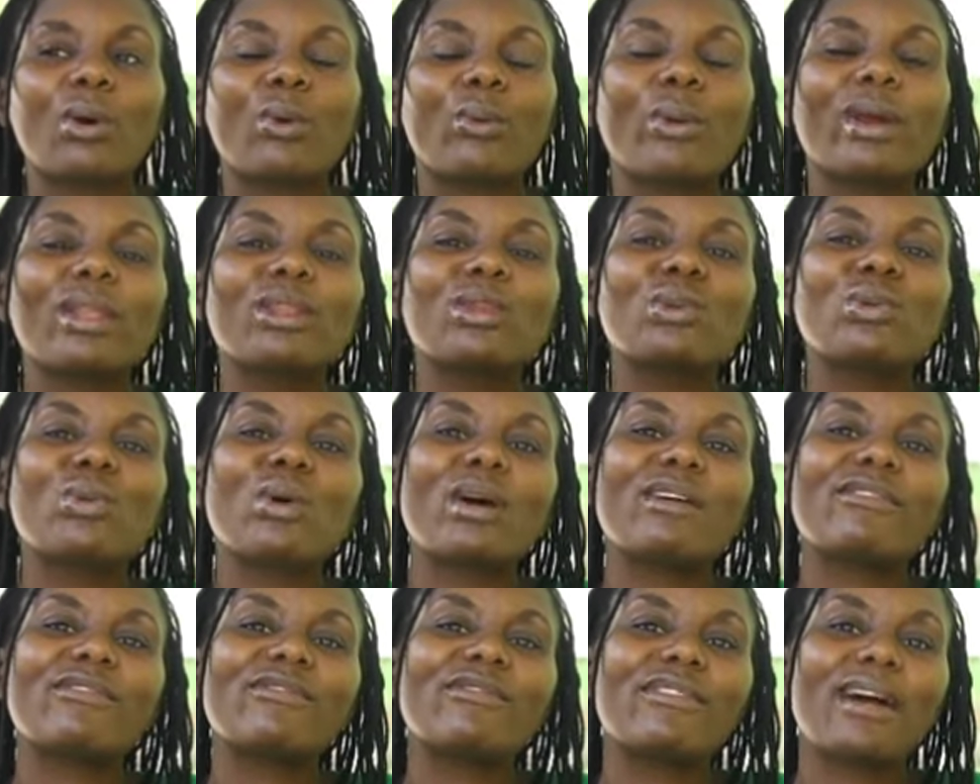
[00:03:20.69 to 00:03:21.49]
When you
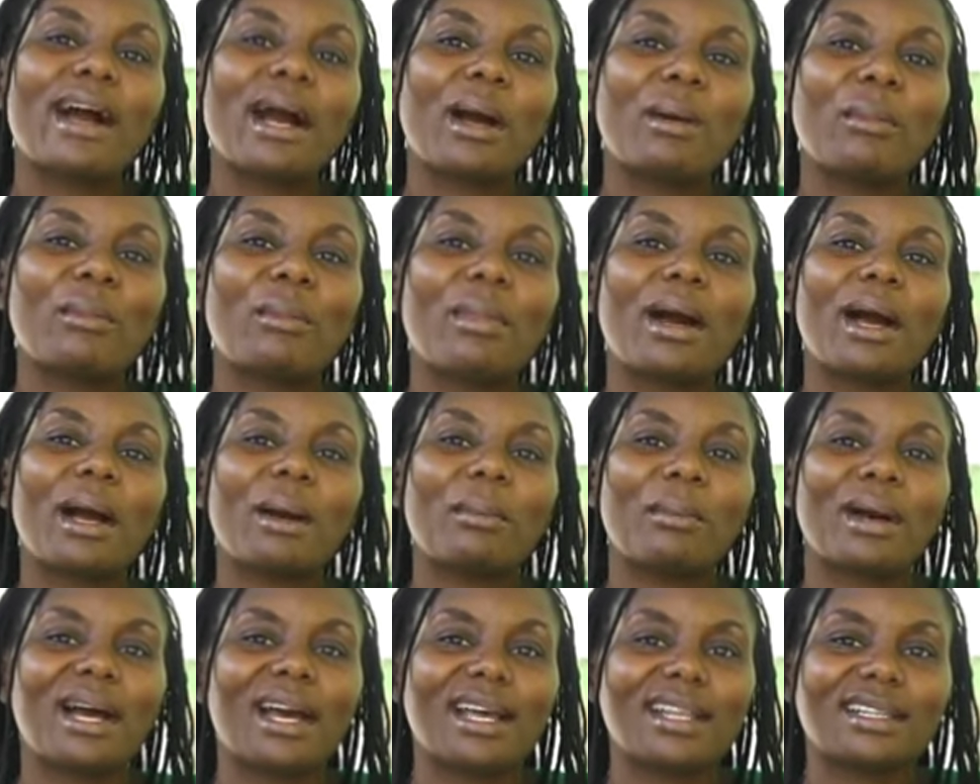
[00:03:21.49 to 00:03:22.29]
affirm
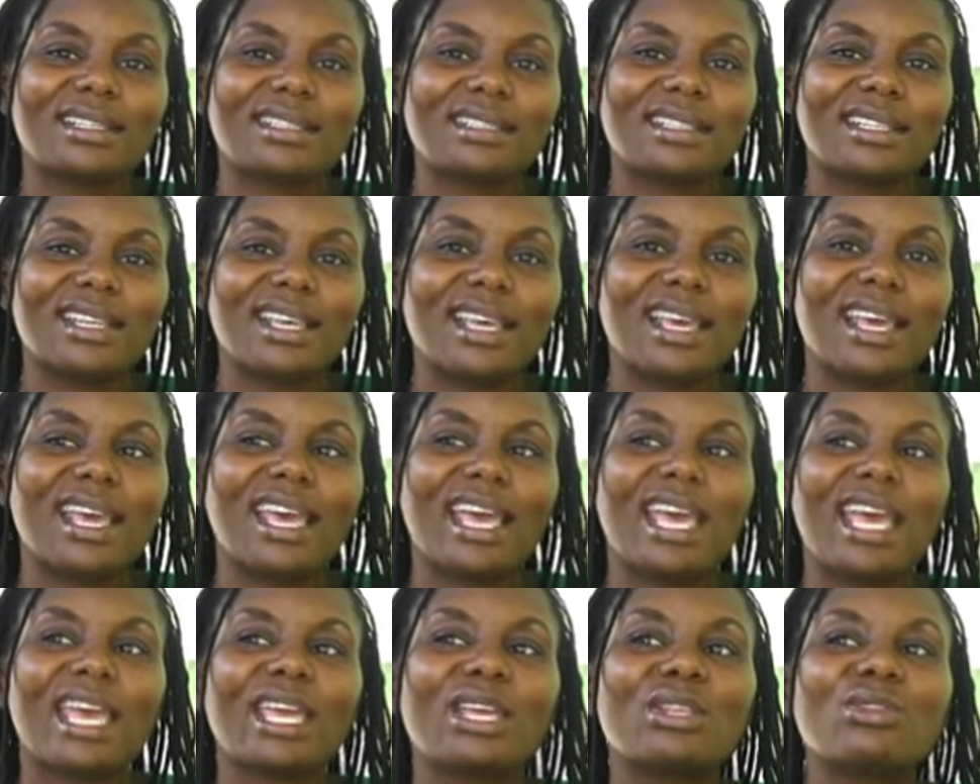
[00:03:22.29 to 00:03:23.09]
a man
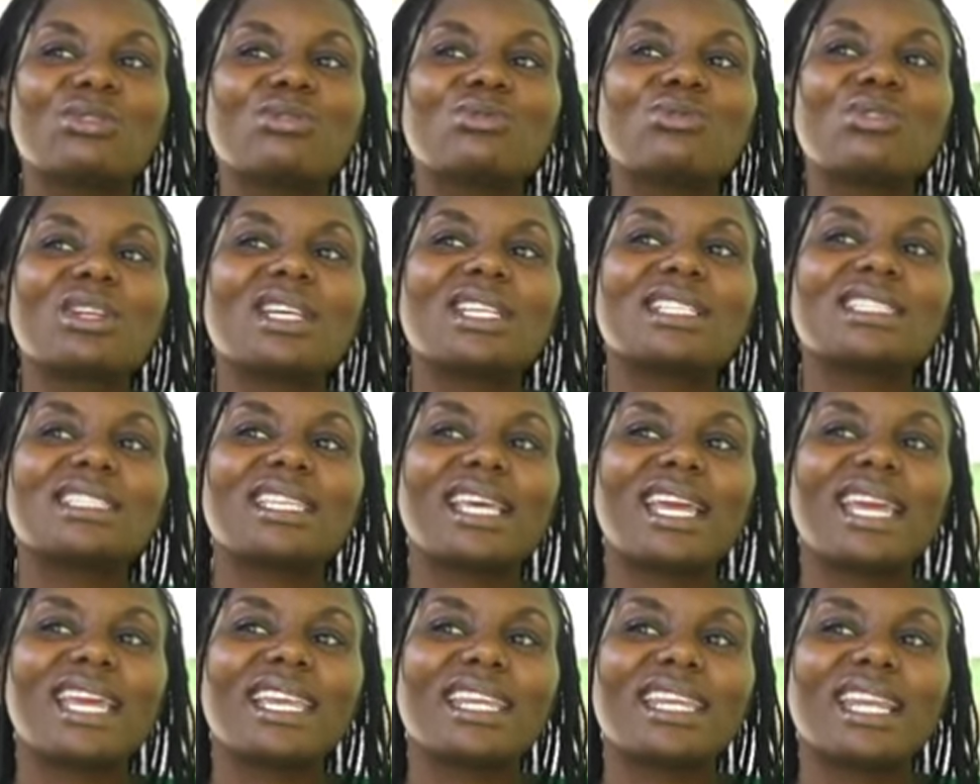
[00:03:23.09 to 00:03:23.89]
and you raise
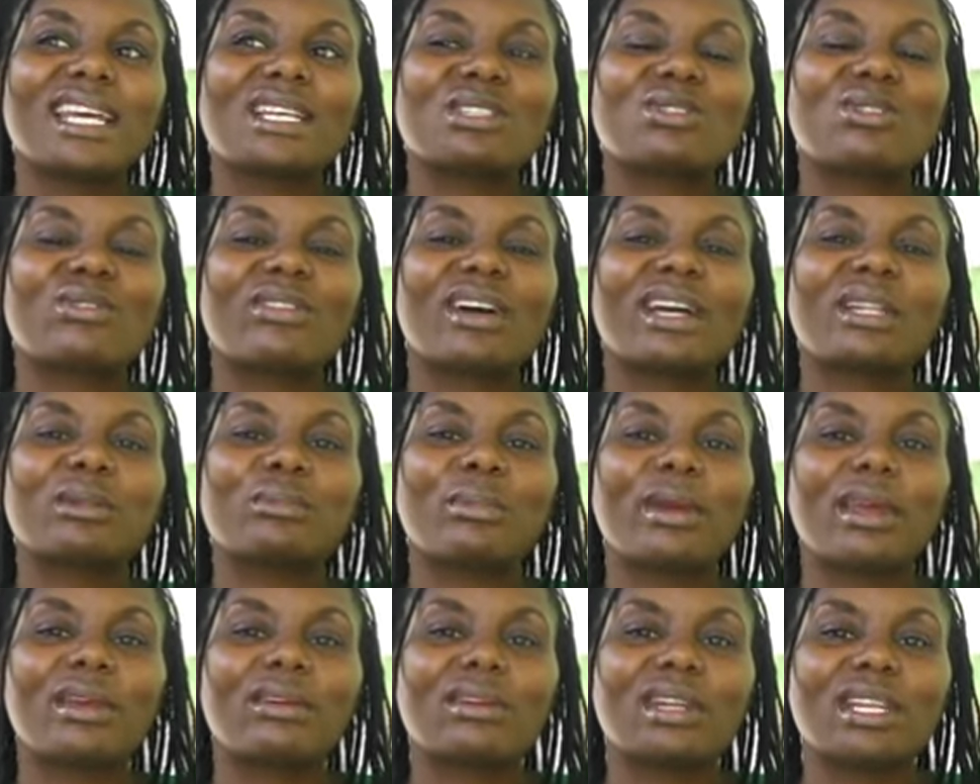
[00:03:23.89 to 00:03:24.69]
areas of
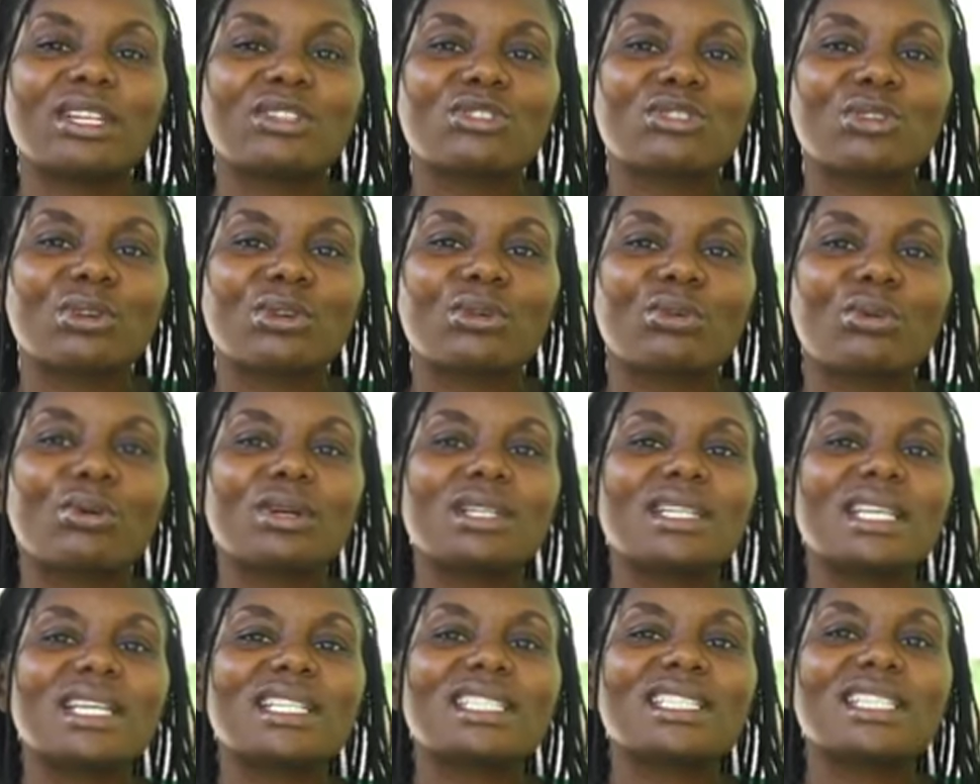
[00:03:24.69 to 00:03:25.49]
admiration,
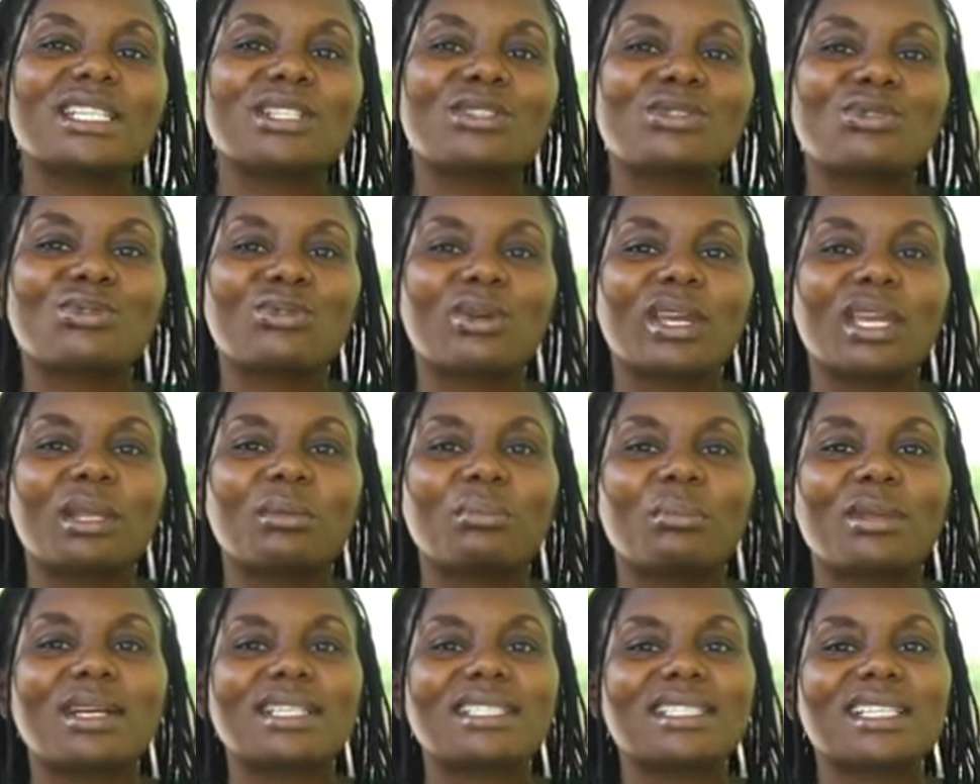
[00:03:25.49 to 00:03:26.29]
what does it do? It
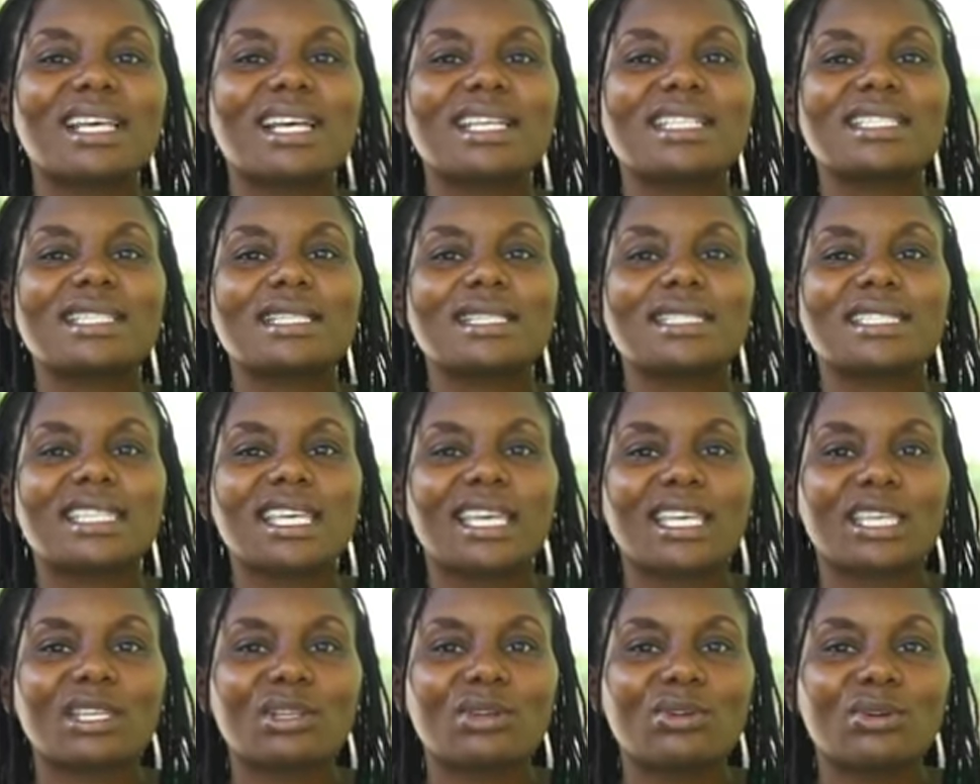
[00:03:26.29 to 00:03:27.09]
massages
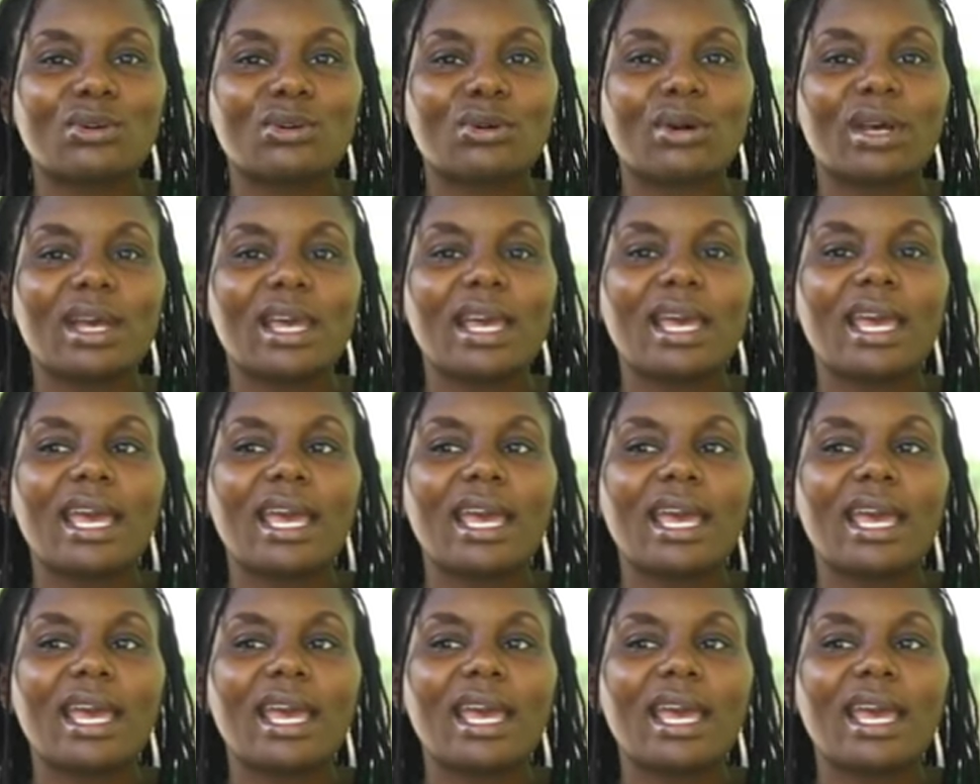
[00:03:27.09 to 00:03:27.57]
the ego.